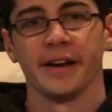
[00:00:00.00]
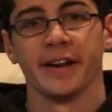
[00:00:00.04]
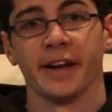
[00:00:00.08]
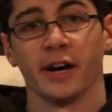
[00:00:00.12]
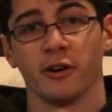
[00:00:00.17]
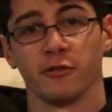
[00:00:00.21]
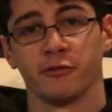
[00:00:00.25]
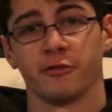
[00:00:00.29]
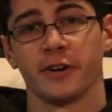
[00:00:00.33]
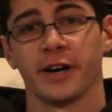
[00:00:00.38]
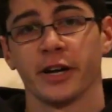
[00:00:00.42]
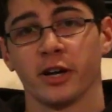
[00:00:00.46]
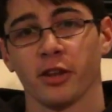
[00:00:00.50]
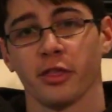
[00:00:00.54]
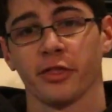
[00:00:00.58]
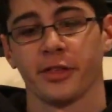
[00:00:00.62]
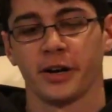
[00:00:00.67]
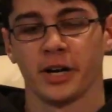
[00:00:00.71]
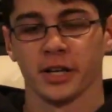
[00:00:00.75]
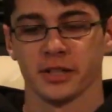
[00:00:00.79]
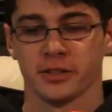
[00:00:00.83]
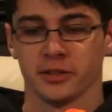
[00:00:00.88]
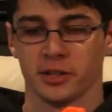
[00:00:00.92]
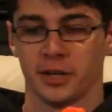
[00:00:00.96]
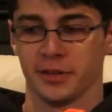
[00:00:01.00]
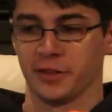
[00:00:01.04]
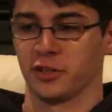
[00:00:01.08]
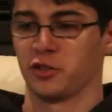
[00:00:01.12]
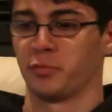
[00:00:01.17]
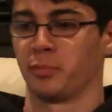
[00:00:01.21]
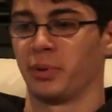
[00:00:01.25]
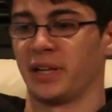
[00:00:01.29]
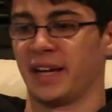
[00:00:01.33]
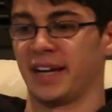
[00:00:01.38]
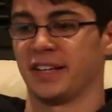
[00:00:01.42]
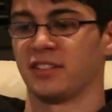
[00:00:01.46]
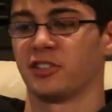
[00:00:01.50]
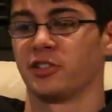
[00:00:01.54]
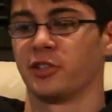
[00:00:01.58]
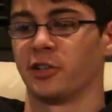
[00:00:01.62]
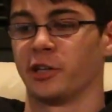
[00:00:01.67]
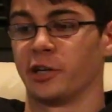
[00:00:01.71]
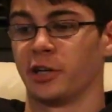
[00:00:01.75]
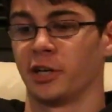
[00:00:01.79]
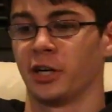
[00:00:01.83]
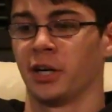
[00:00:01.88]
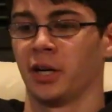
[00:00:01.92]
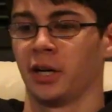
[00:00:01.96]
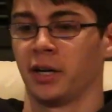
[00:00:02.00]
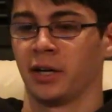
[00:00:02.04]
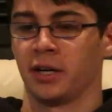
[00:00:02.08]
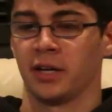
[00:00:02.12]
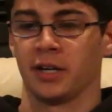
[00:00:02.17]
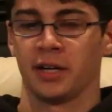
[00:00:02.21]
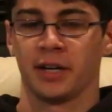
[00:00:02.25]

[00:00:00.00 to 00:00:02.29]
Now, final thoughts on this blaster.